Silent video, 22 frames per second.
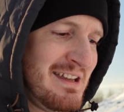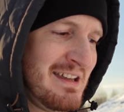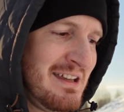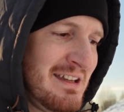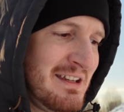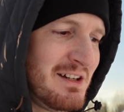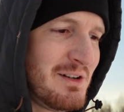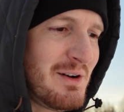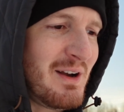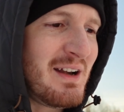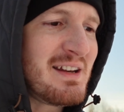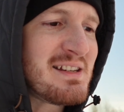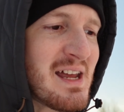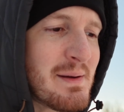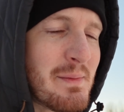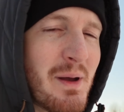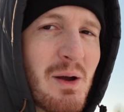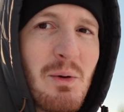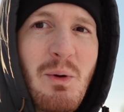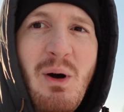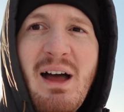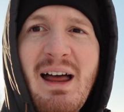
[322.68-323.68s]
You know, anytime I
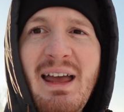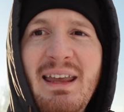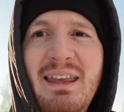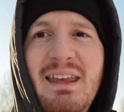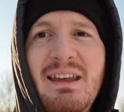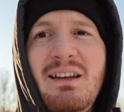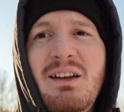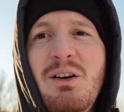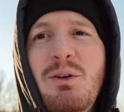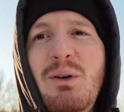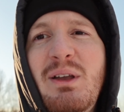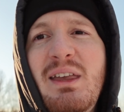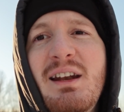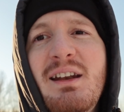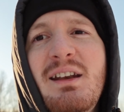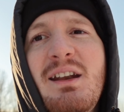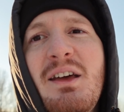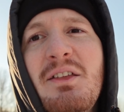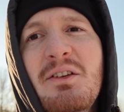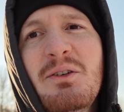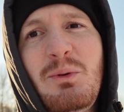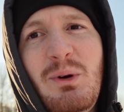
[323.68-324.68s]
want, I can go get
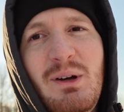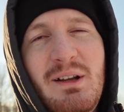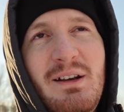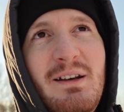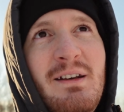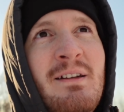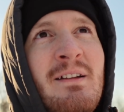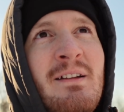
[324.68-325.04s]
another one.